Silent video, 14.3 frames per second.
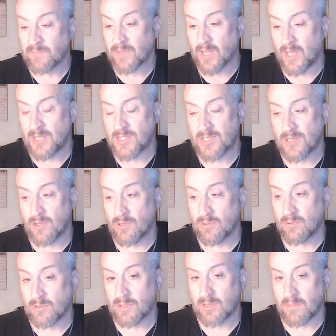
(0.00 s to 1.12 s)
And
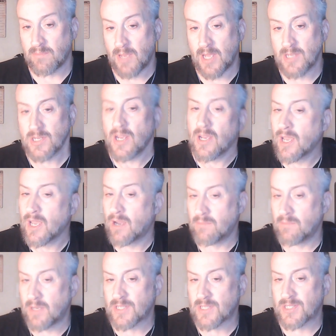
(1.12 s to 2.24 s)
so the Magi account
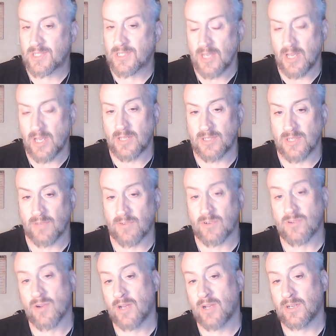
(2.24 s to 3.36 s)
makes sense if you're
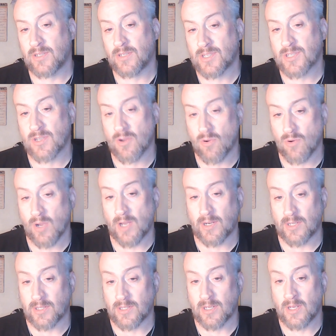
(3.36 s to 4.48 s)
trying to
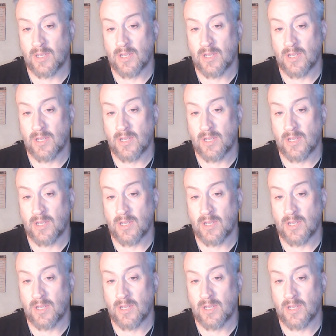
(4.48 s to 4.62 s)
discredit